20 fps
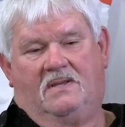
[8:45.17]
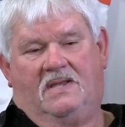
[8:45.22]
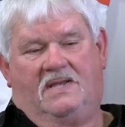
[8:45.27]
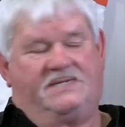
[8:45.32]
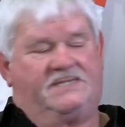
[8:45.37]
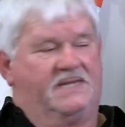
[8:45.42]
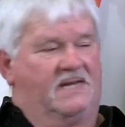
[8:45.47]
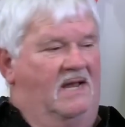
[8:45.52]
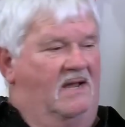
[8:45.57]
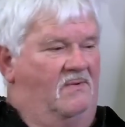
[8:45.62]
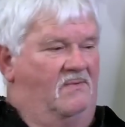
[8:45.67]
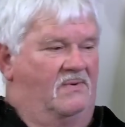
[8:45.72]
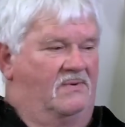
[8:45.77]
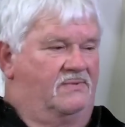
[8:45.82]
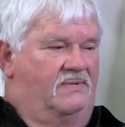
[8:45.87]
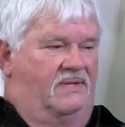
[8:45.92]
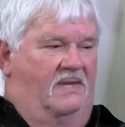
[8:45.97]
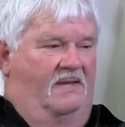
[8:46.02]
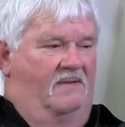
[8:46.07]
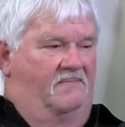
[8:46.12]
He said, I
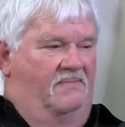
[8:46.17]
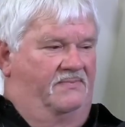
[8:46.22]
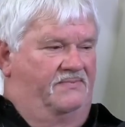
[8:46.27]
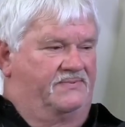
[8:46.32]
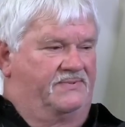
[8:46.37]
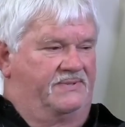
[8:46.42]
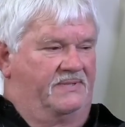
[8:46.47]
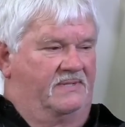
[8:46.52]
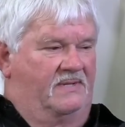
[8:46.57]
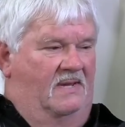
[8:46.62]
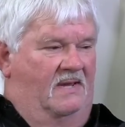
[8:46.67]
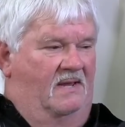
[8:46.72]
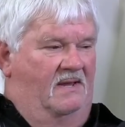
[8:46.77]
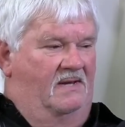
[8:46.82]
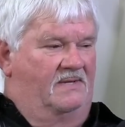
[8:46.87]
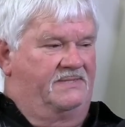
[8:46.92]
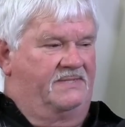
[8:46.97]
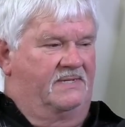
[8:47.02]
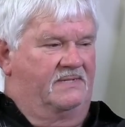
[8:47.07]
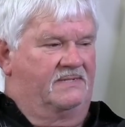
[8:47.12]
want them
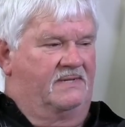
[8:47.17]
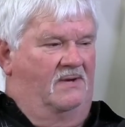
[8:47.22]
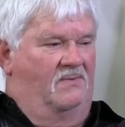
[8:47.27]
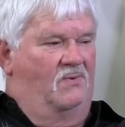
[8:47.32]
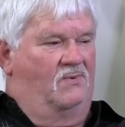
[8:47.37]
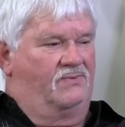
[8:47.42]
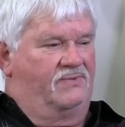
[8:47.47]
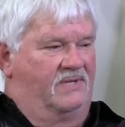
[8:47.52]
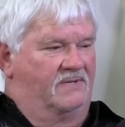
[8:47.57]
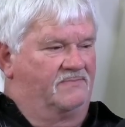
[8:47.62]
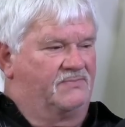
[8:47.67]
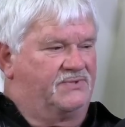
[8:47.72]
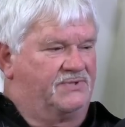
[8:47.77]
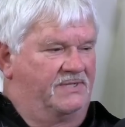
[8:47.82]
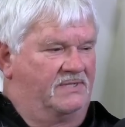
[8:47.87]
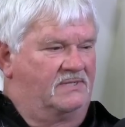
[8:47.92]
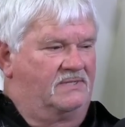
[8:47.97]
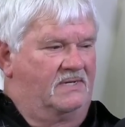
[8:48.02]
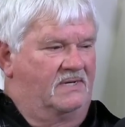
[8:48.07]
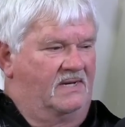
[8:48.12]

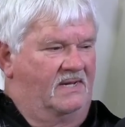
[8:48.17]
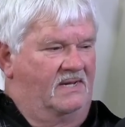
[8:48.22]
cylinder